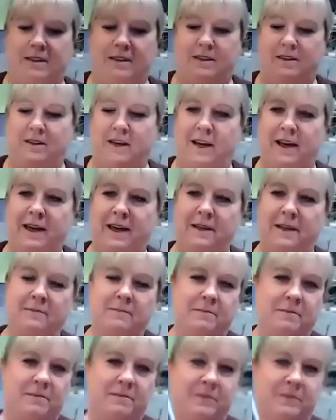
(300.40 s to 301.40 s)
Okay.
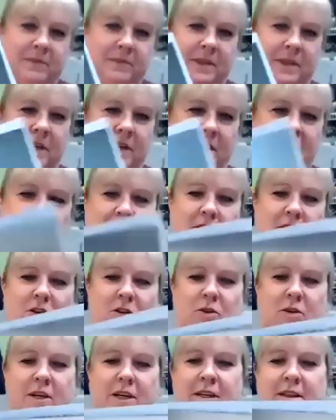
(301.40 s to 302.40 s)
You
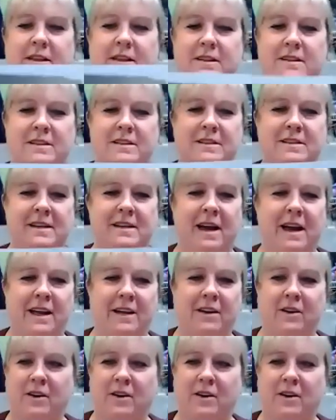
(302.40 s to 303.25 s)
get the design